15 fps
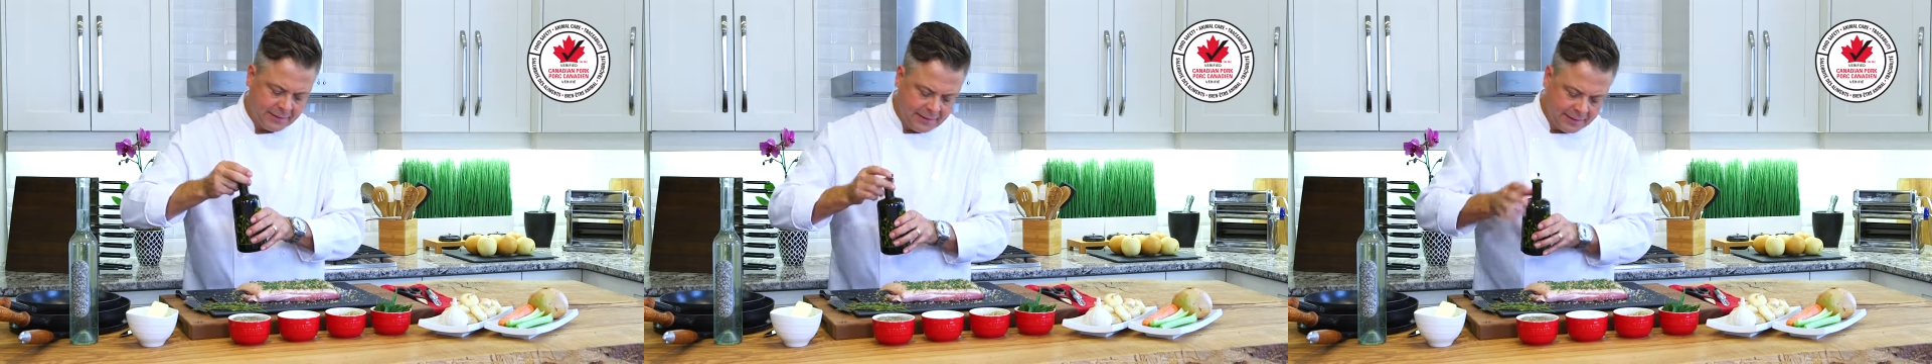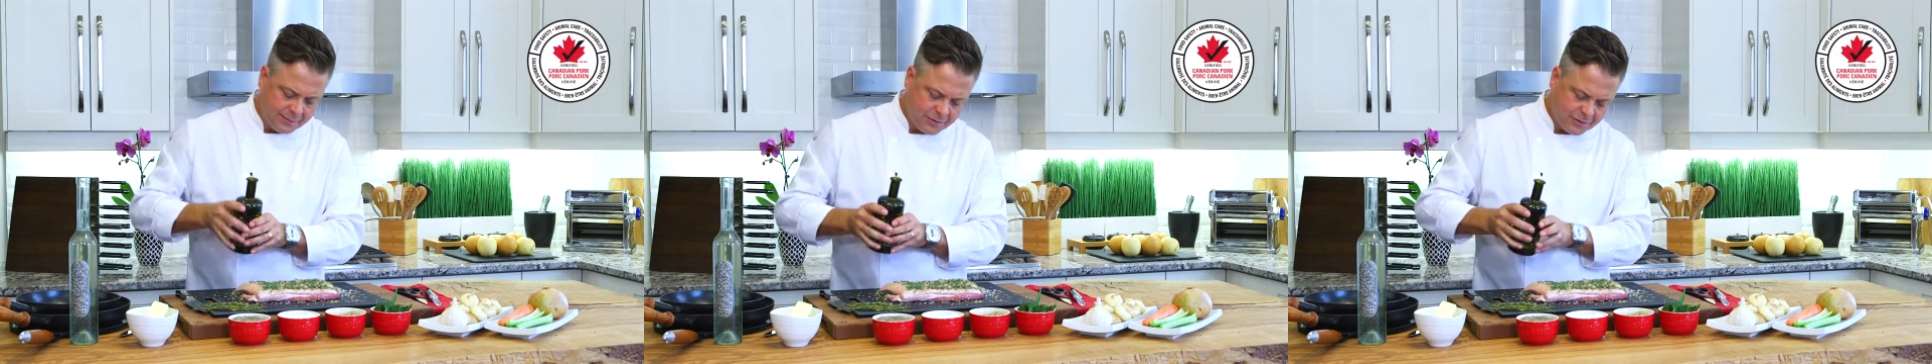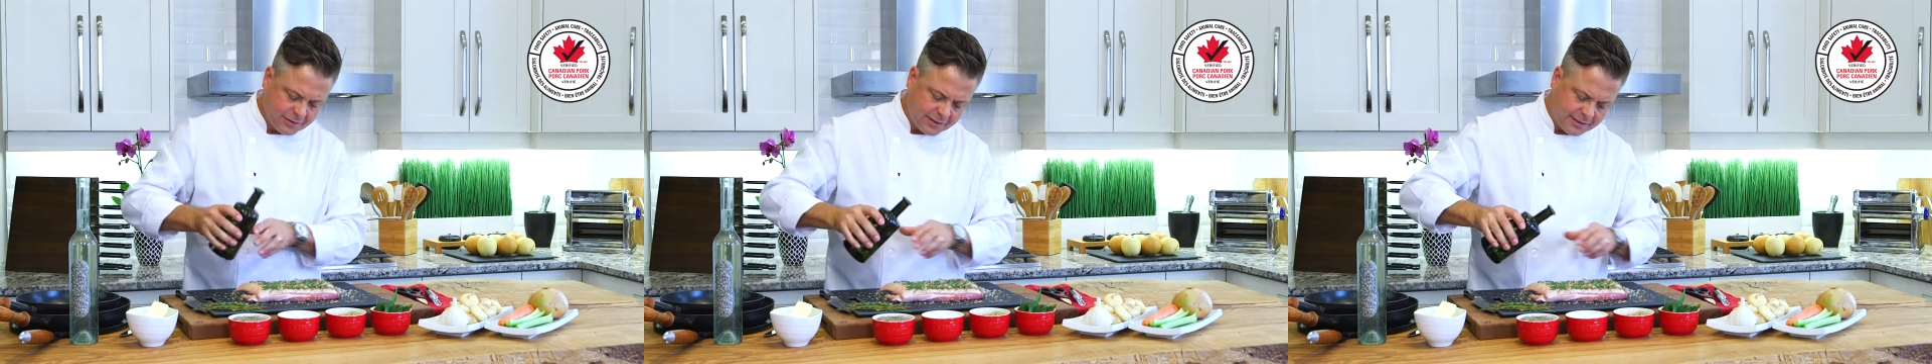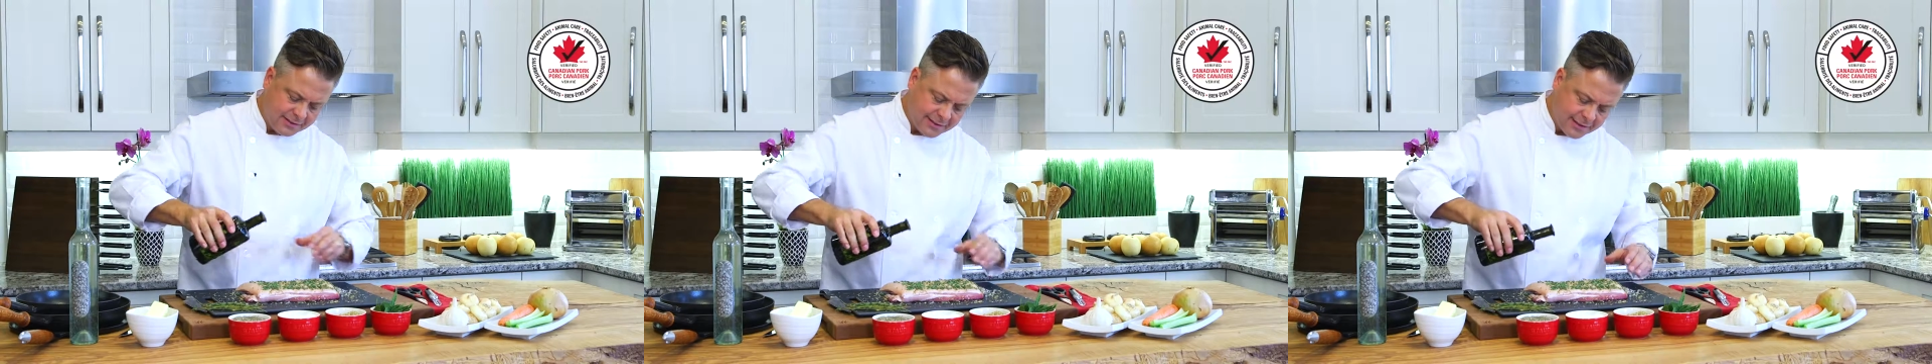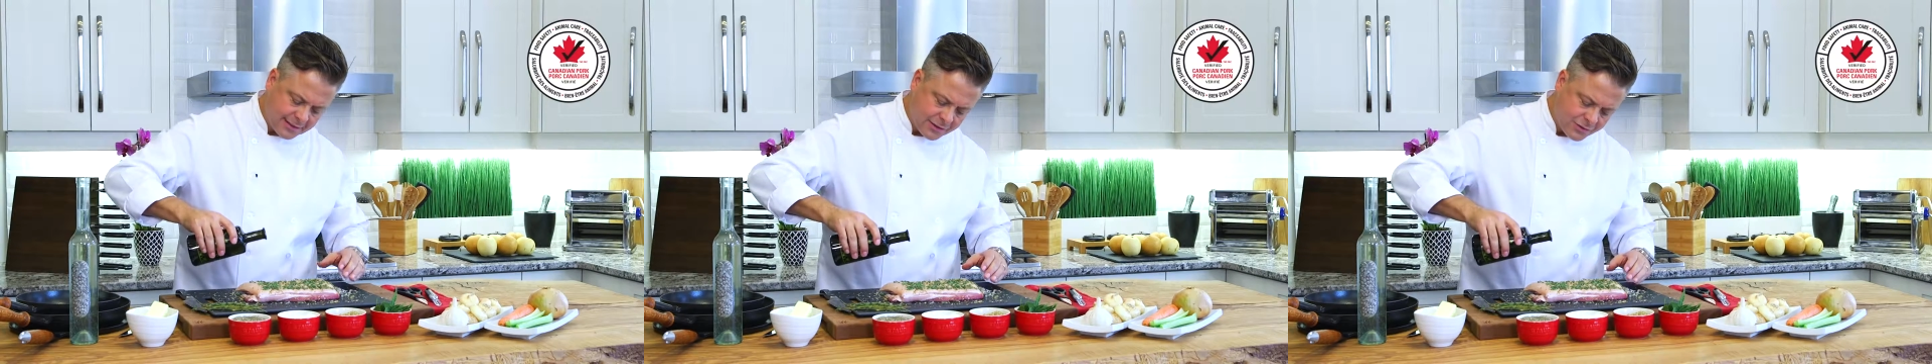I'm just going to
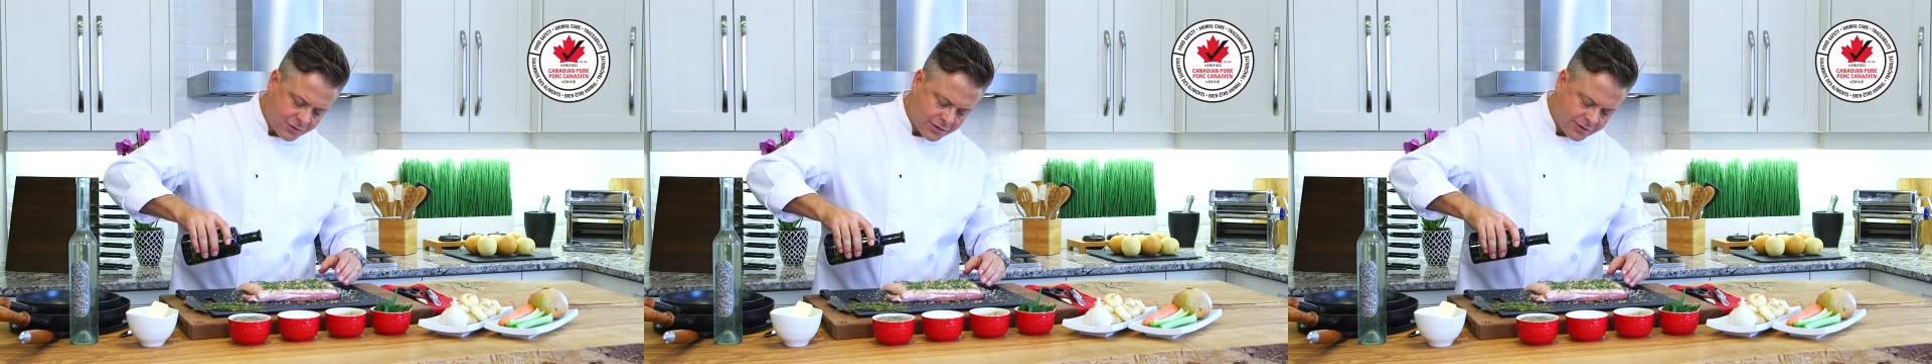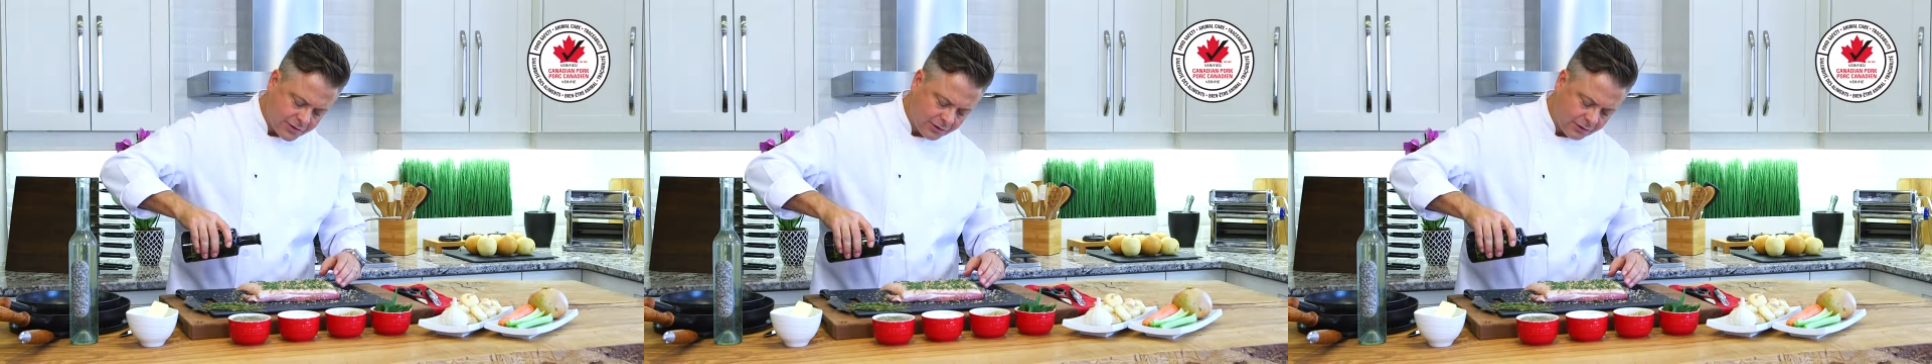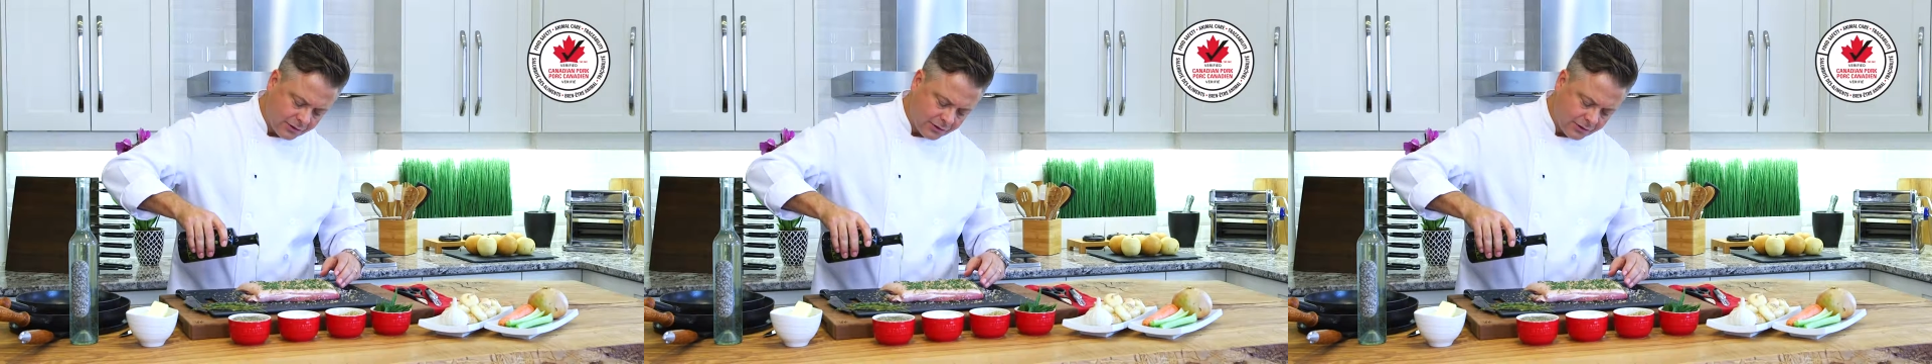take and drizzle a